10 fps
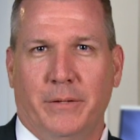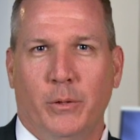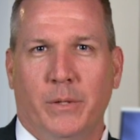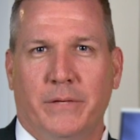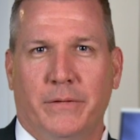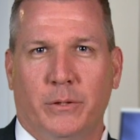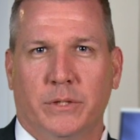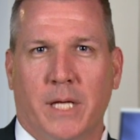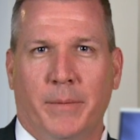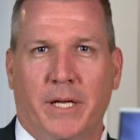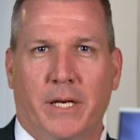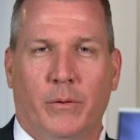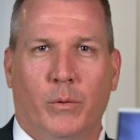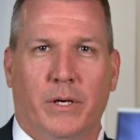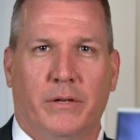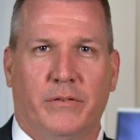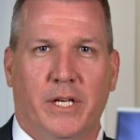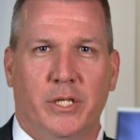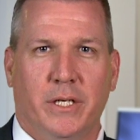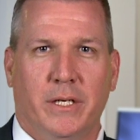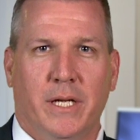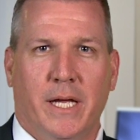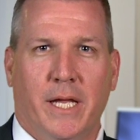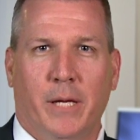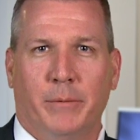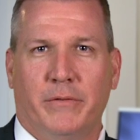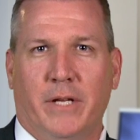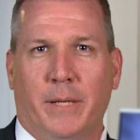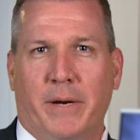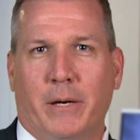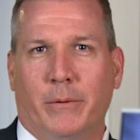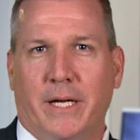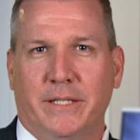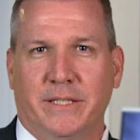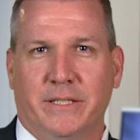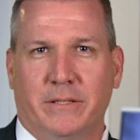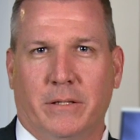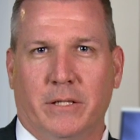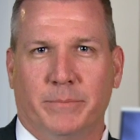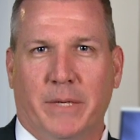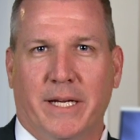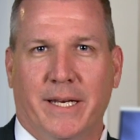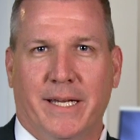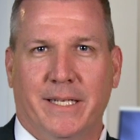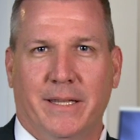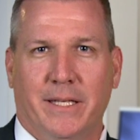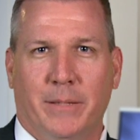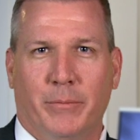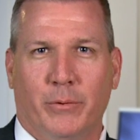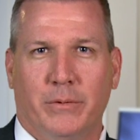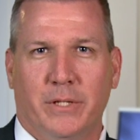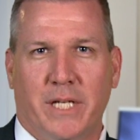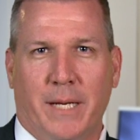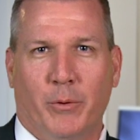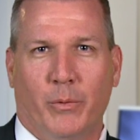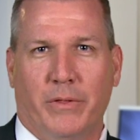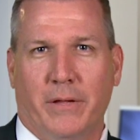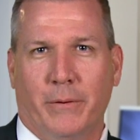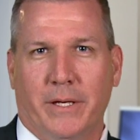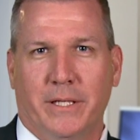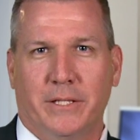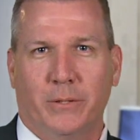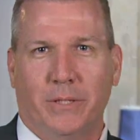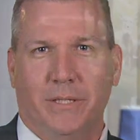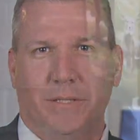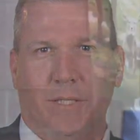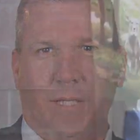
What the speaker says: new individuals coming into the organization, and help develop our rising stars by connecting them through the Chamber with other industries.